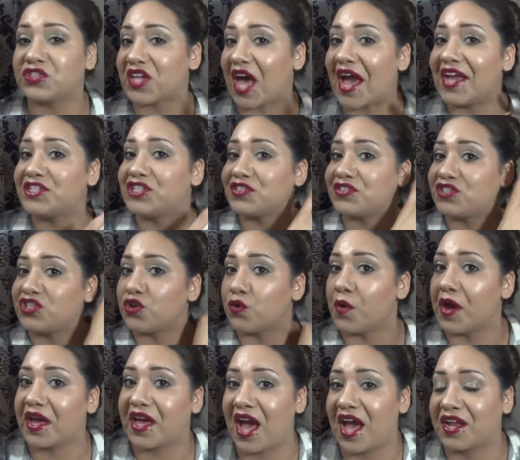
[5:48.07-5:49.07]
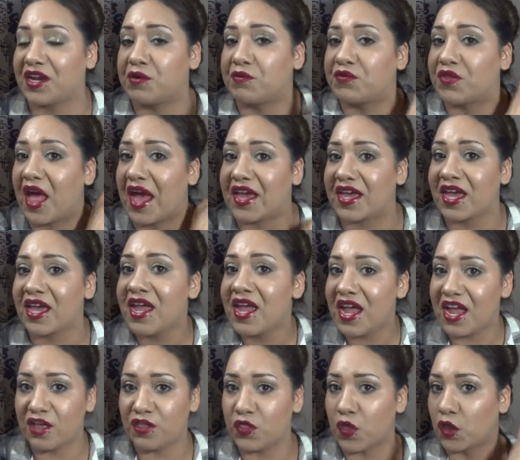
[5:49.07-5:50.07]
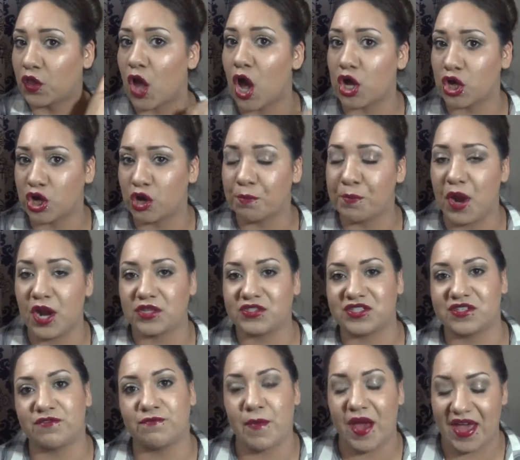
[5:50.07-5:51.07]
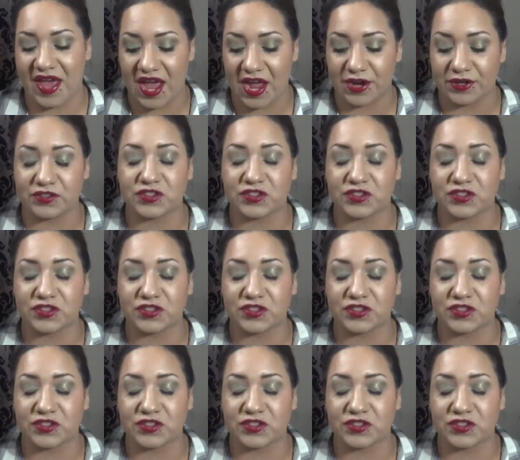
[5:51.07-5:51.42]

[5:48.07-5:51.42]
I just do it kind of like in the longer parts of my hair.